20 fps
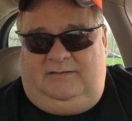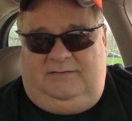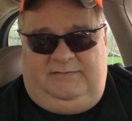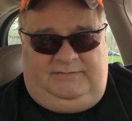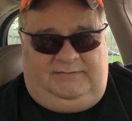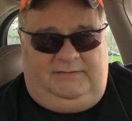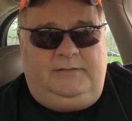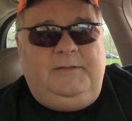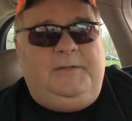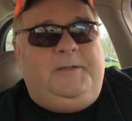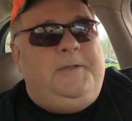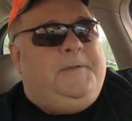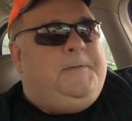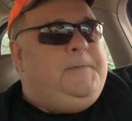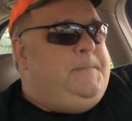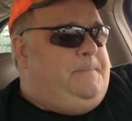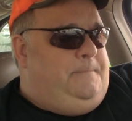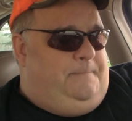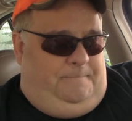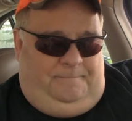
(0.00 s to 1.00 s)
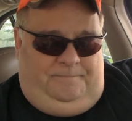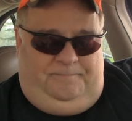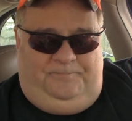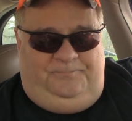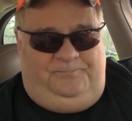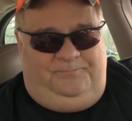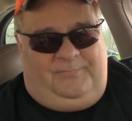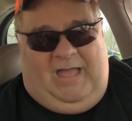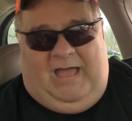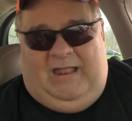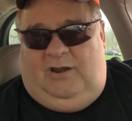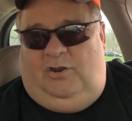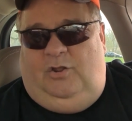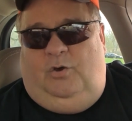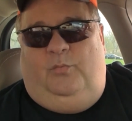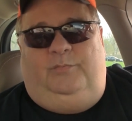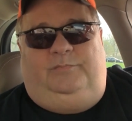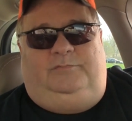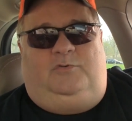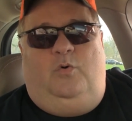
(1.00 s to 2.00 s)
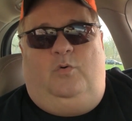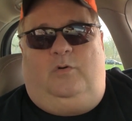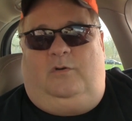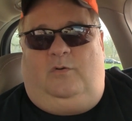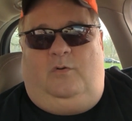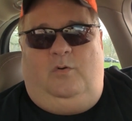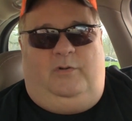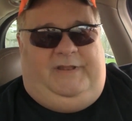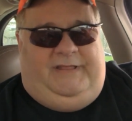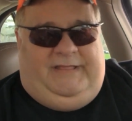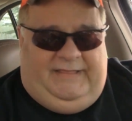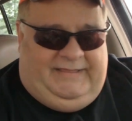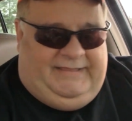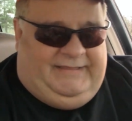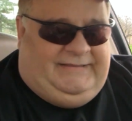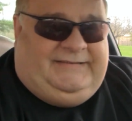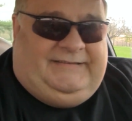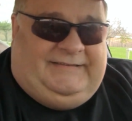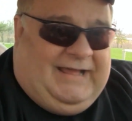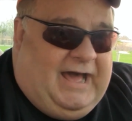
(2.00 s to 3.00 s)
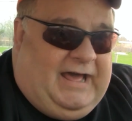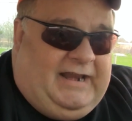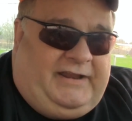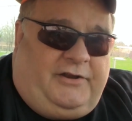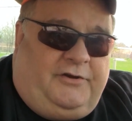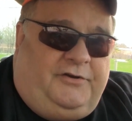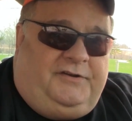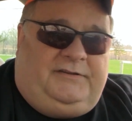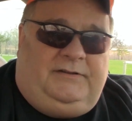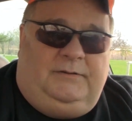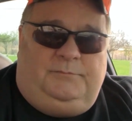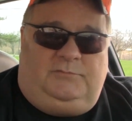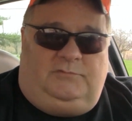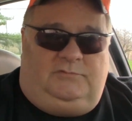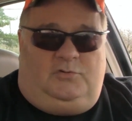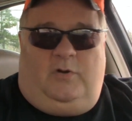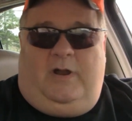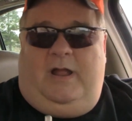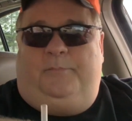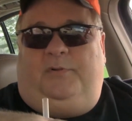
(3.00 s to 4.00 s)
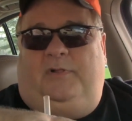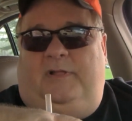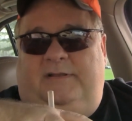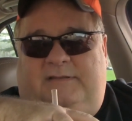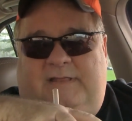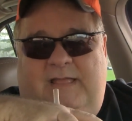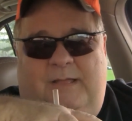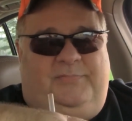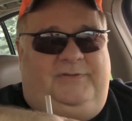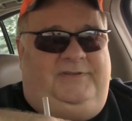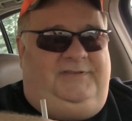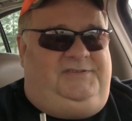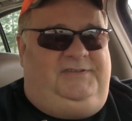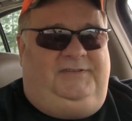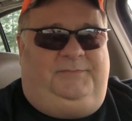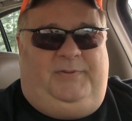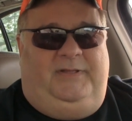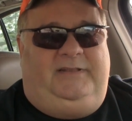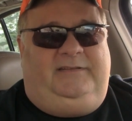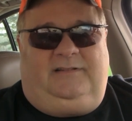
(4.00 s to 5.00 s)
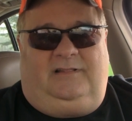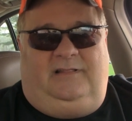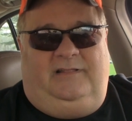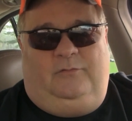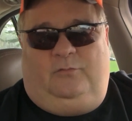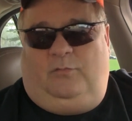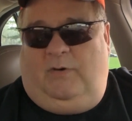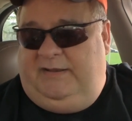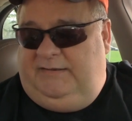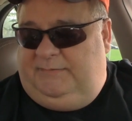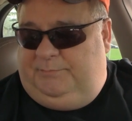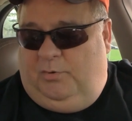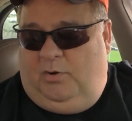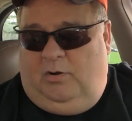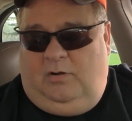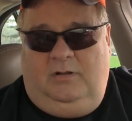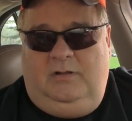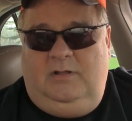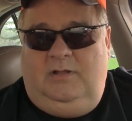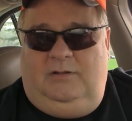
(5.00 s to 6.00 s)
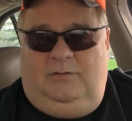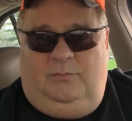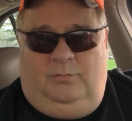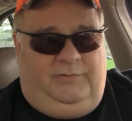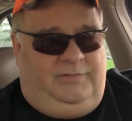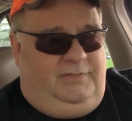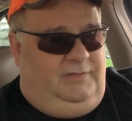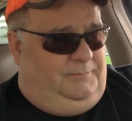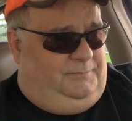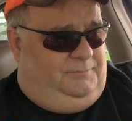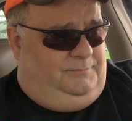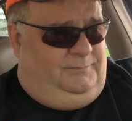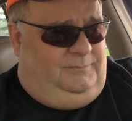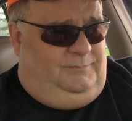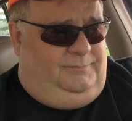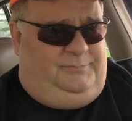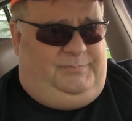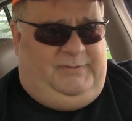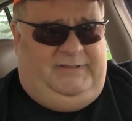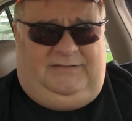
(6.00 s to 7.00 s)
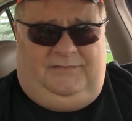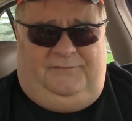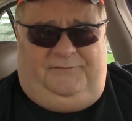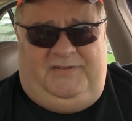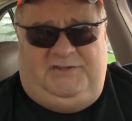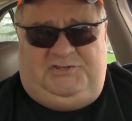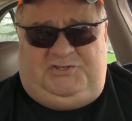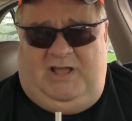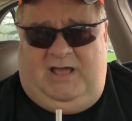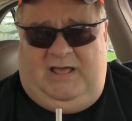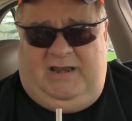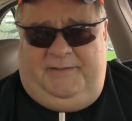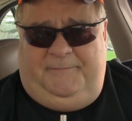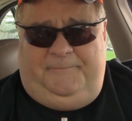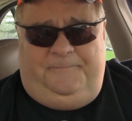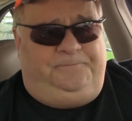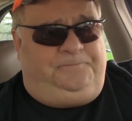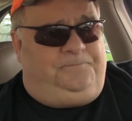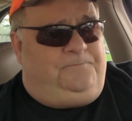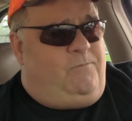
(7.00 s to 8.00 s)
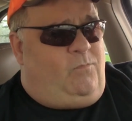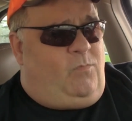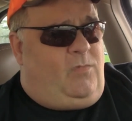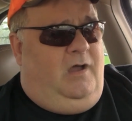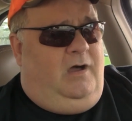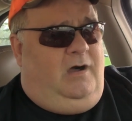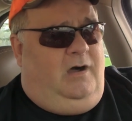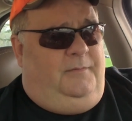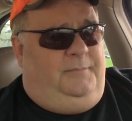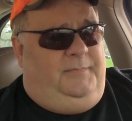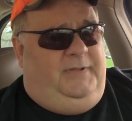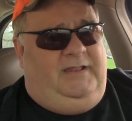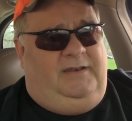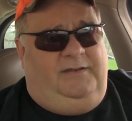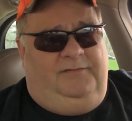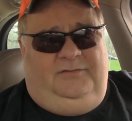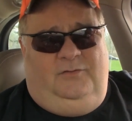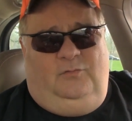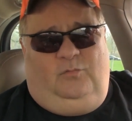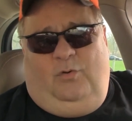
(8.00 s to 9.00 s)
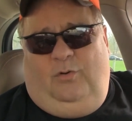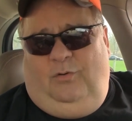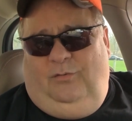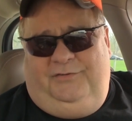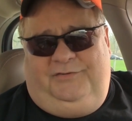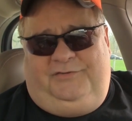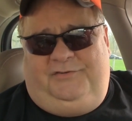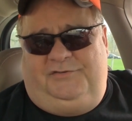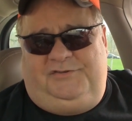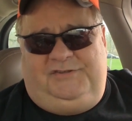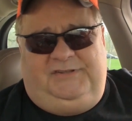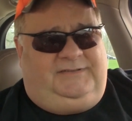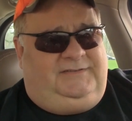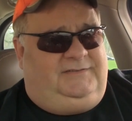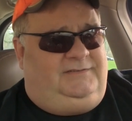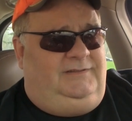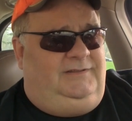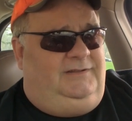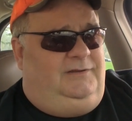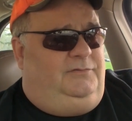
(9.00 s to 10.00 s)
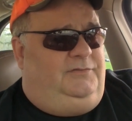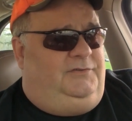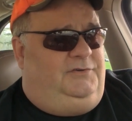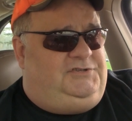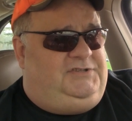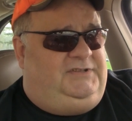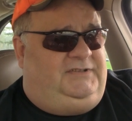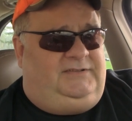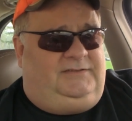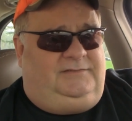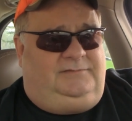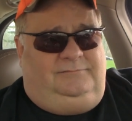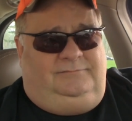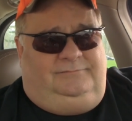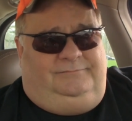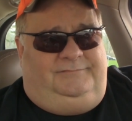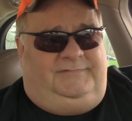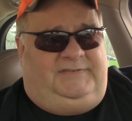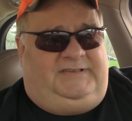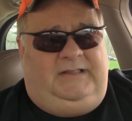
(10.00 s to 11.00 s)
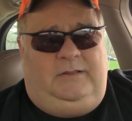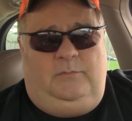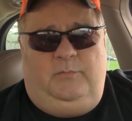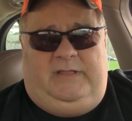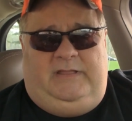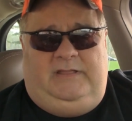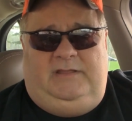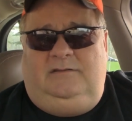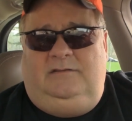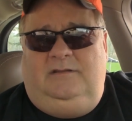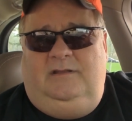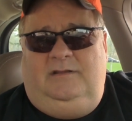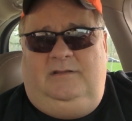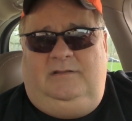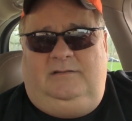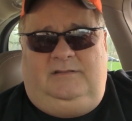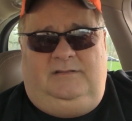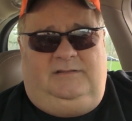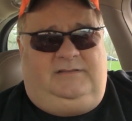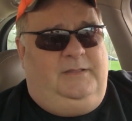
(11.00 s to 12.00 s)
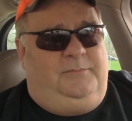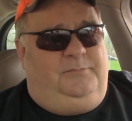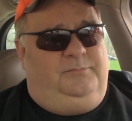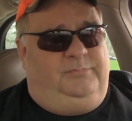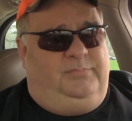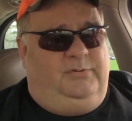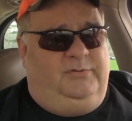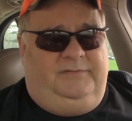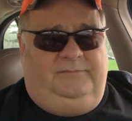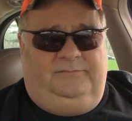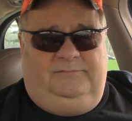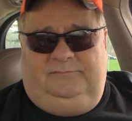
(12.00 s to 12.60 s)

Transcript: it's, I don't know, quote unquote, exotic or some crap like that. But it's just basically a rice ball with a piece of fish on it. And the rolls, they're just, they're just seaweed that they put,